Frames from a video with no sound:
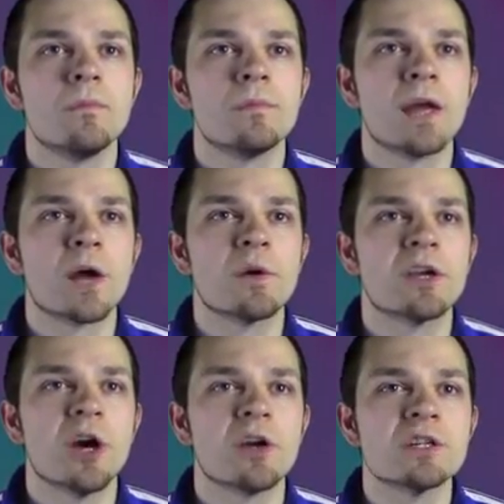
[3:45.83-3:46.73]
There we
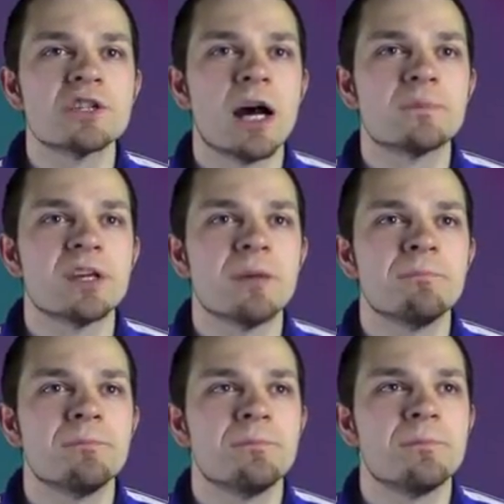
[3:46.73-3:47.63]
go. Good job, team.
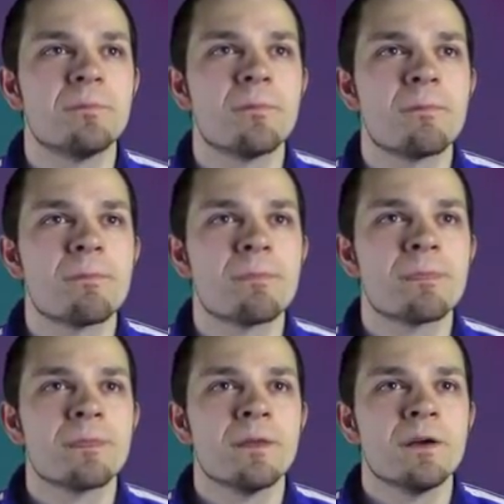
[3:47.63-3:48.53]

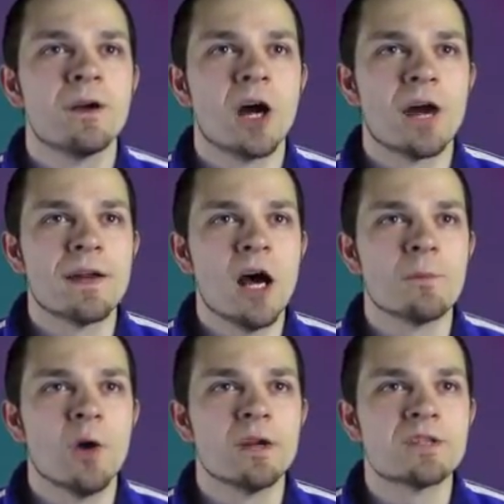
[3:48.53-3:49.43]
All right, now
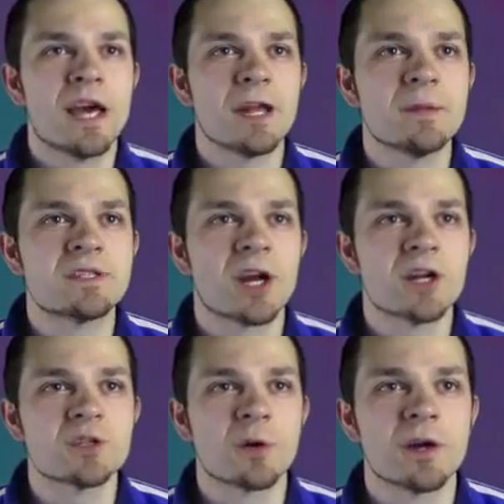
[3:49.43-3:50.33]
I'm going into enemy
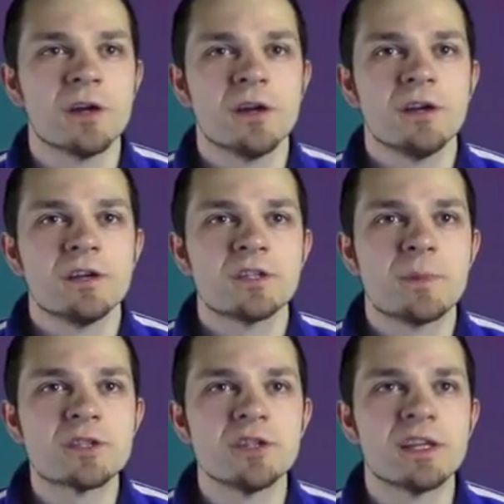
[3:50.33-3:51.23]
territory,
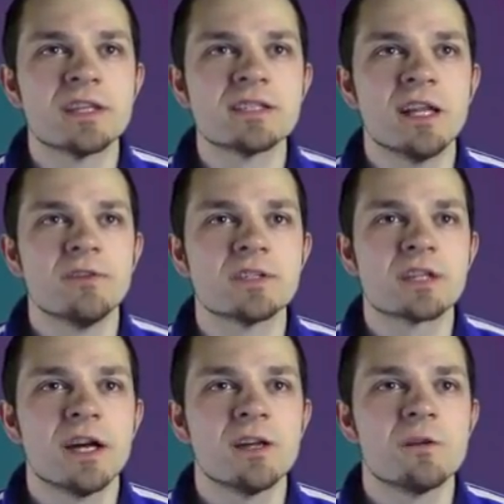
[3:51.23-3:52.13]
especially in this level. It's
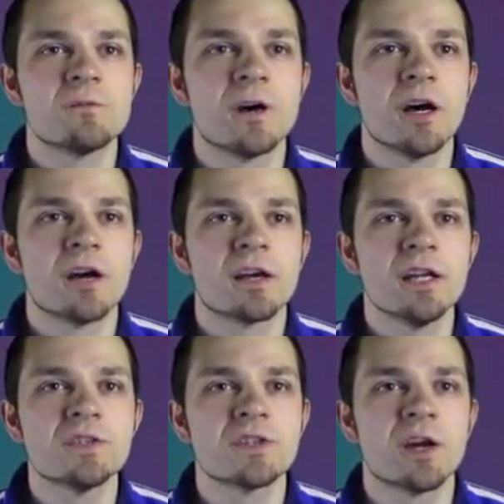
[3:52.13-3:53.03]
kind of uh,
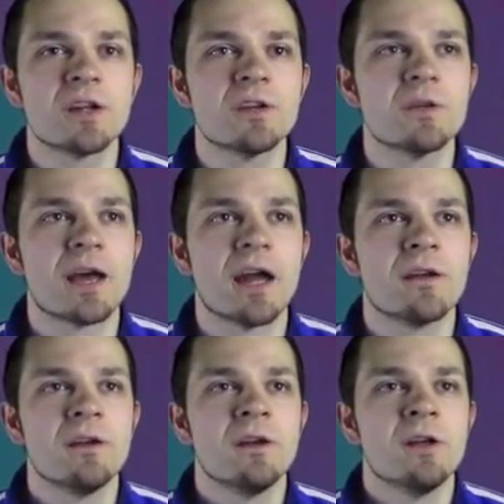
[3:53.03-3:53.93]
kind of scary to do that.
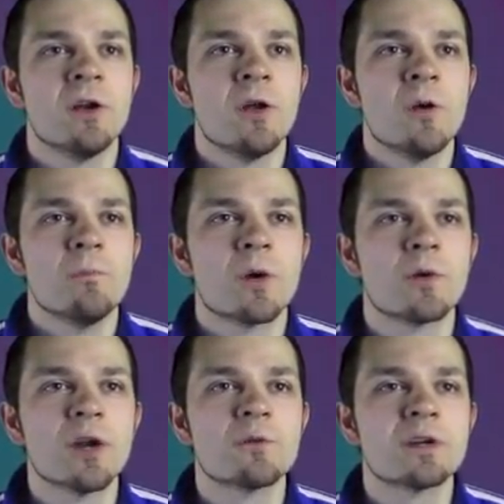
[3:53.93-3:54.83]
But
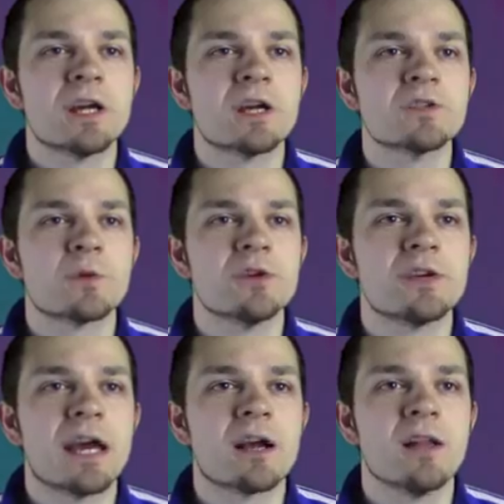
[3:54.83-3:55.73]
right over here is where you
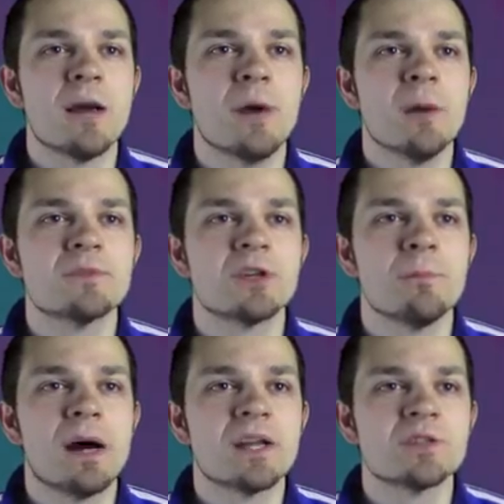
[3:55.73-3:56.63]
can't climb up, so you
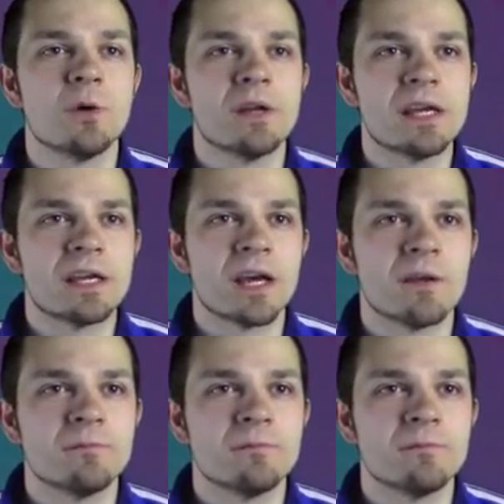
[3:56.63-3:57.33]
might as well ink it.